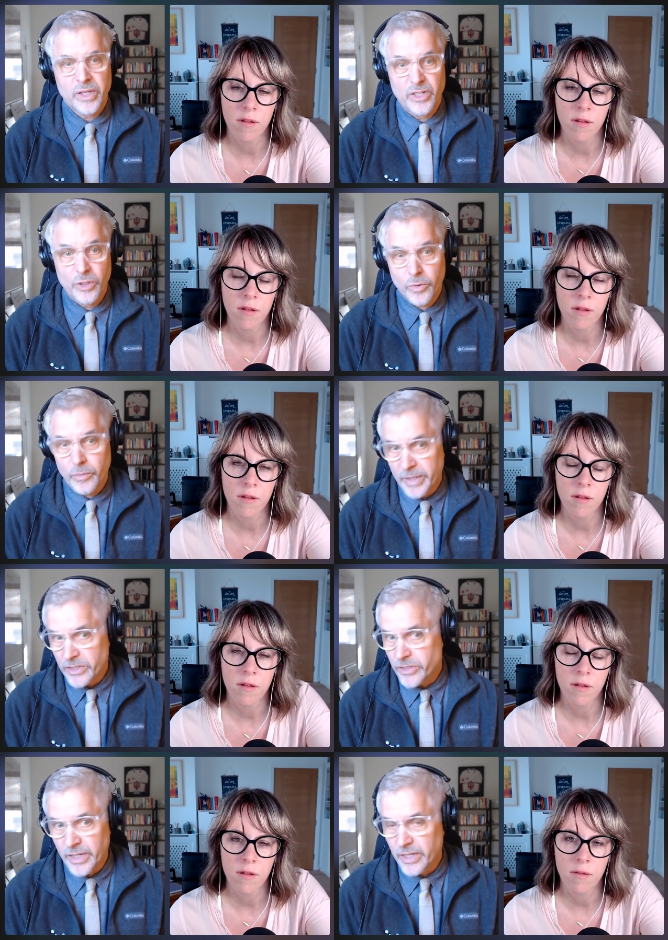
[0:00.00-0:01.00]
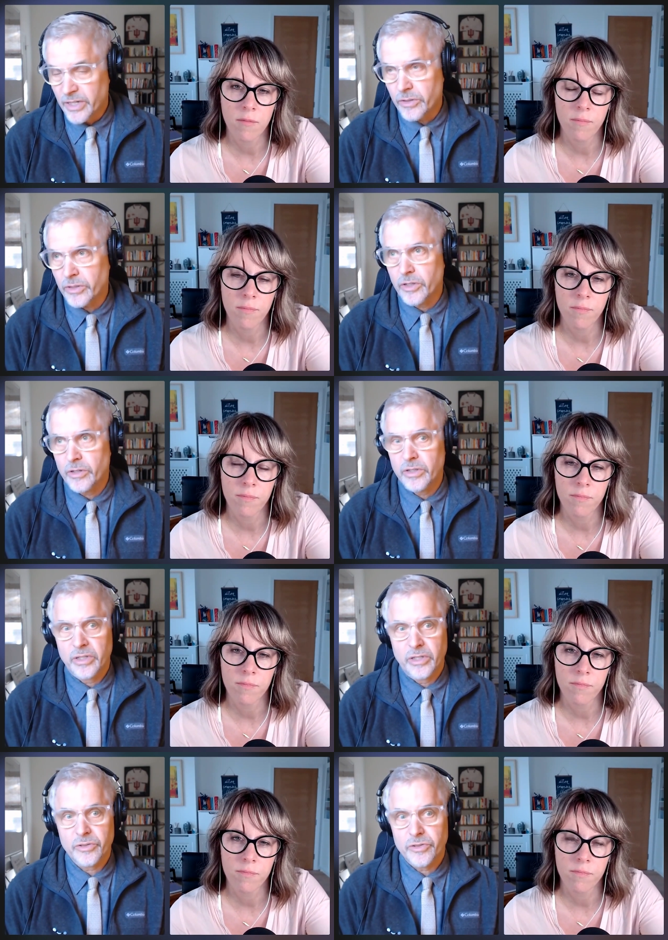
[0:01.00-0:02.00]
Speaker 1: Well, and you were mentioning it earlier,
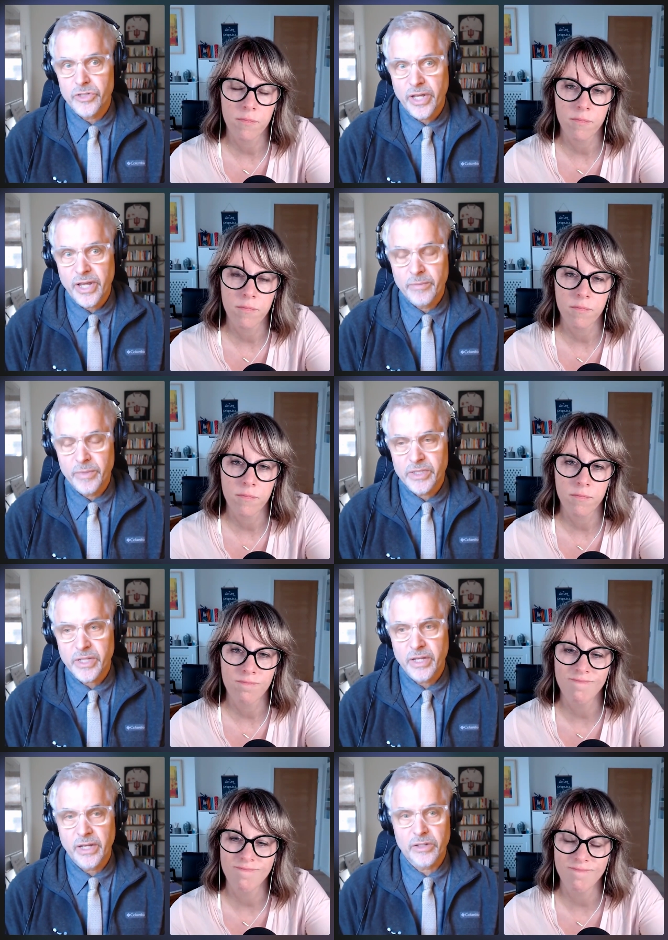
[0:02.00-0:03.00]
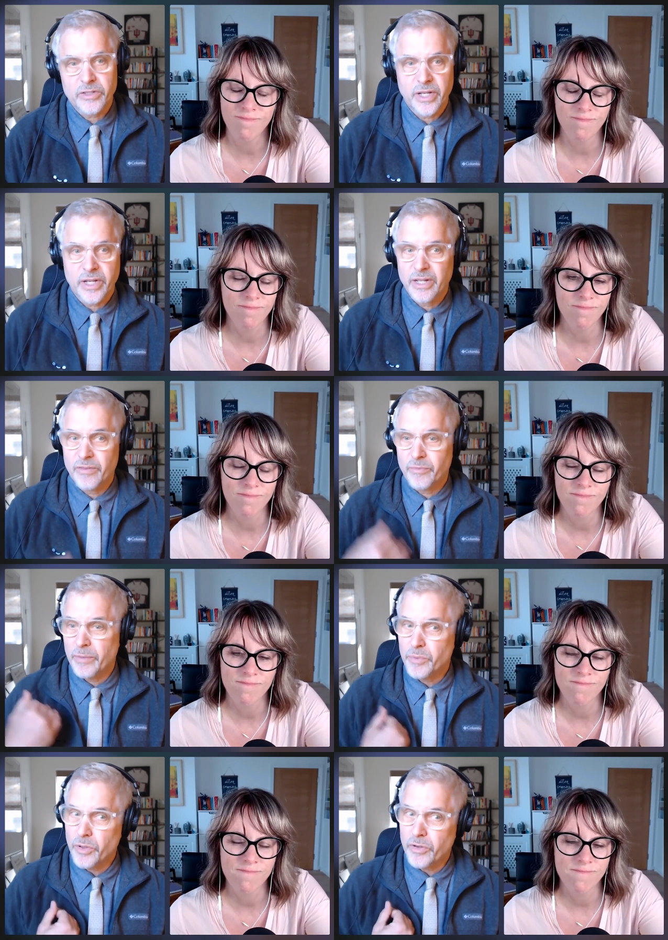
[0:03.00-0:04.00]
guilt and shame. It's like, hang on a second. If
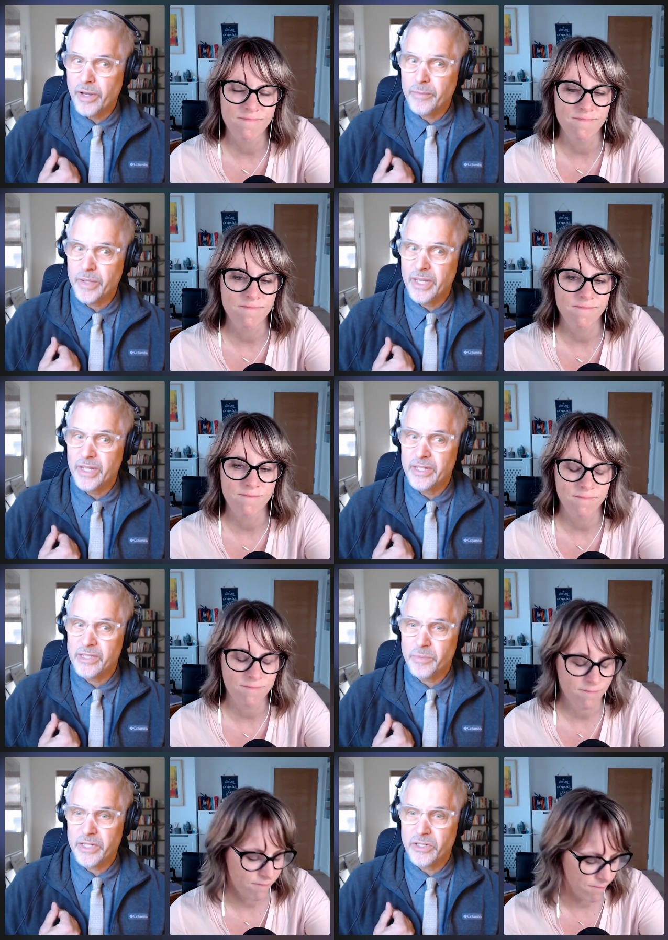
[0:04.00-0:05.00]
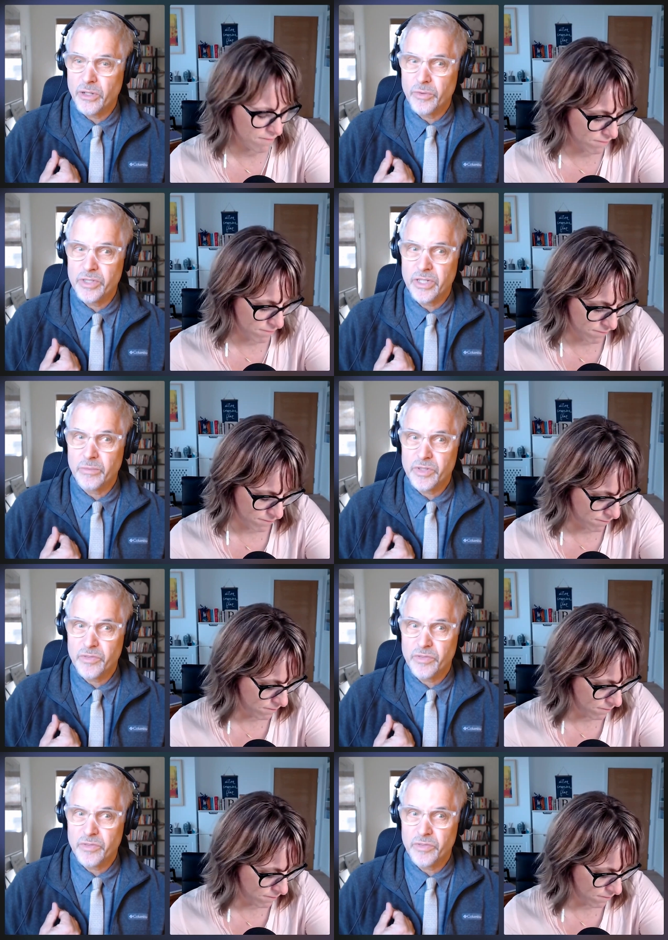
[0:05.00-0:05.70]
my programming is patient always